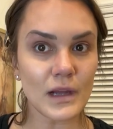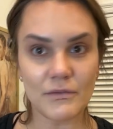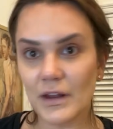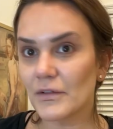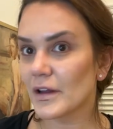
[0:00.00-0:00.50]

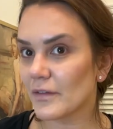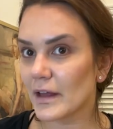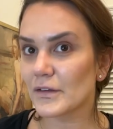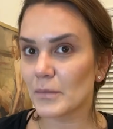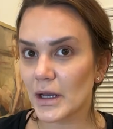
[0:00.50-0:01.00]
I've never done
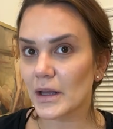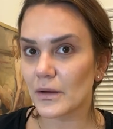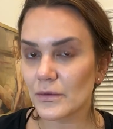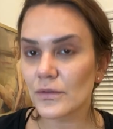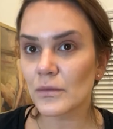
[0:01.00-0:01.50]
that to my
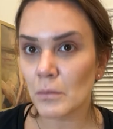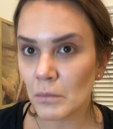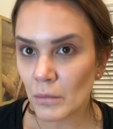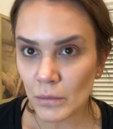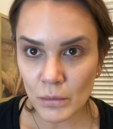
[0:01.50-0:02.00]
nose.
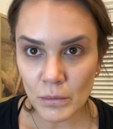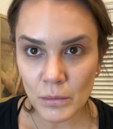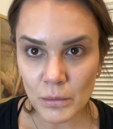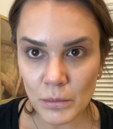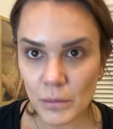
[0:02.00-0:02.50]

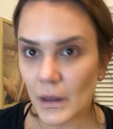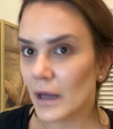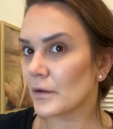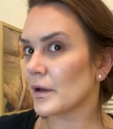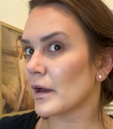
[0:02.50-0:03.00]

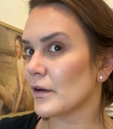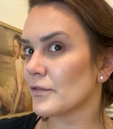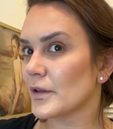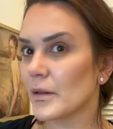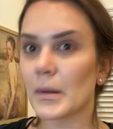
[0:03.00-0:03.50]
I don't know how
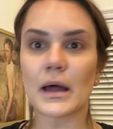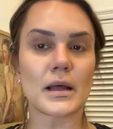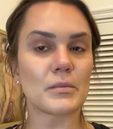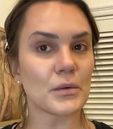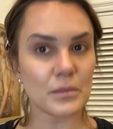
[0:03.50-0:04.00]
I feel about
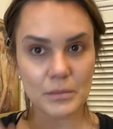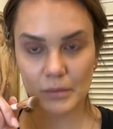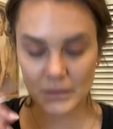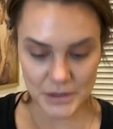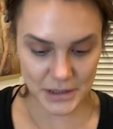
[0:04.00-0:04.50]
it, but
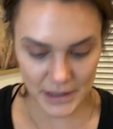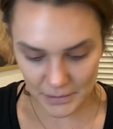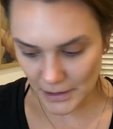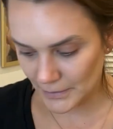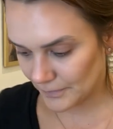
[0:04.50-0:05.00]
I'm just gonna
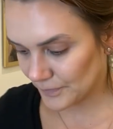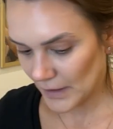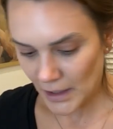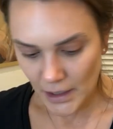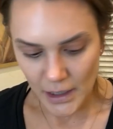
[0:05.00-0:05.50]
keep going.
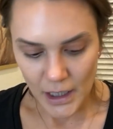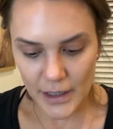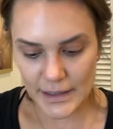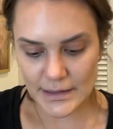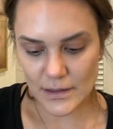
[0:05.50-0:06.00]

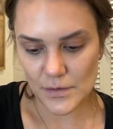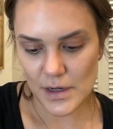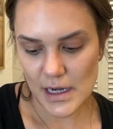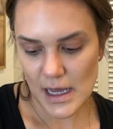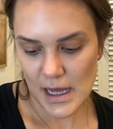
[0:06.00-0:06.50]
All right, so
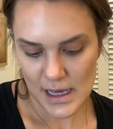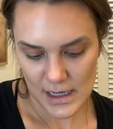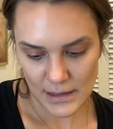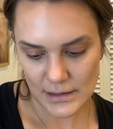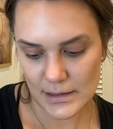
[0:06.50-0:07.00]

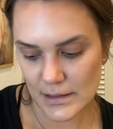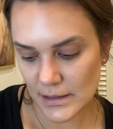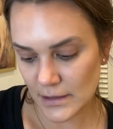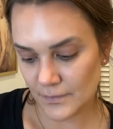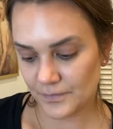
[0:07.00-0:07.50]
next,
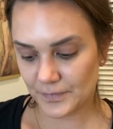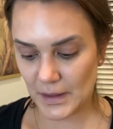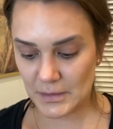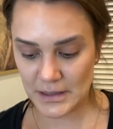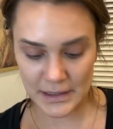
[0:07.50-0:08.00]

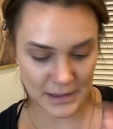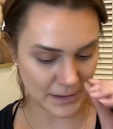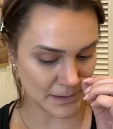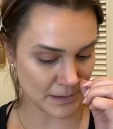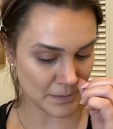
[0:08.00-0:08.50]
I'm gonna take
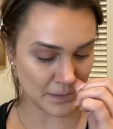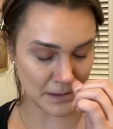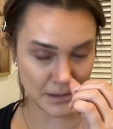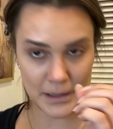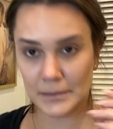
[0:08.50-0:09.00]
another sip of my
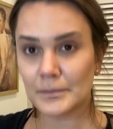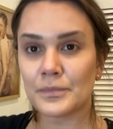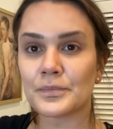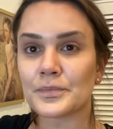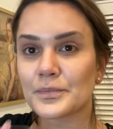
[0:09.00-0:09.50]
drink
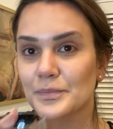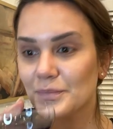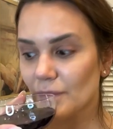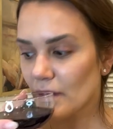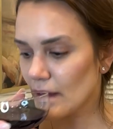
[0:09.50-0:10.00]

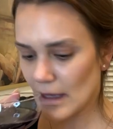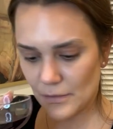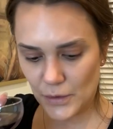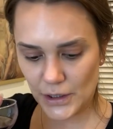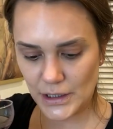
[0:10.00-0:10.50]

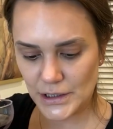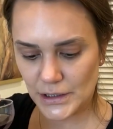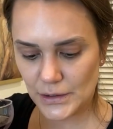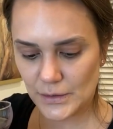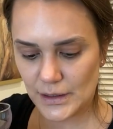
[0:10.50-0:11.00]
and we're gonna
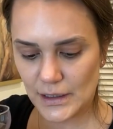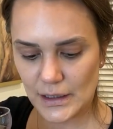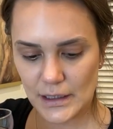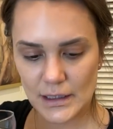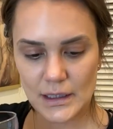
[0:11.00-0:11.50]
do
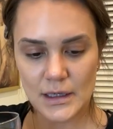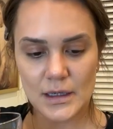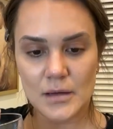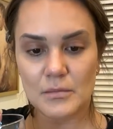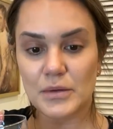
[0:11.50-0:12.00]
the
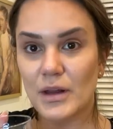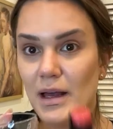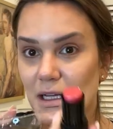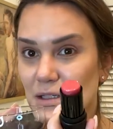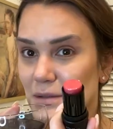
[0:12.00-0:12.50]

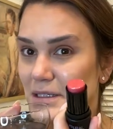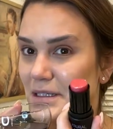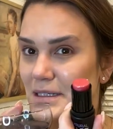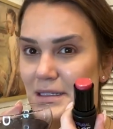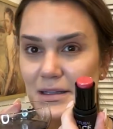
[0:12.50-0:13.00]
blush, which
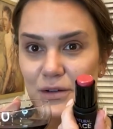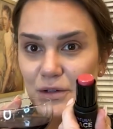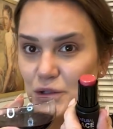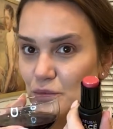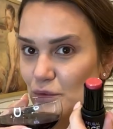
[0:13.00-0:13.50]
this
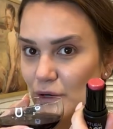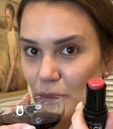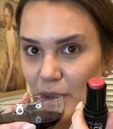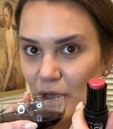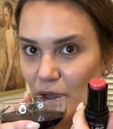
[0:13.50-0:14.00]
looks real
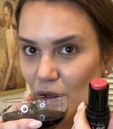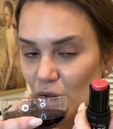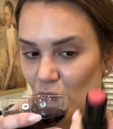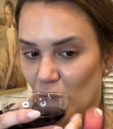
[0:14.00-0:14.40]
pink.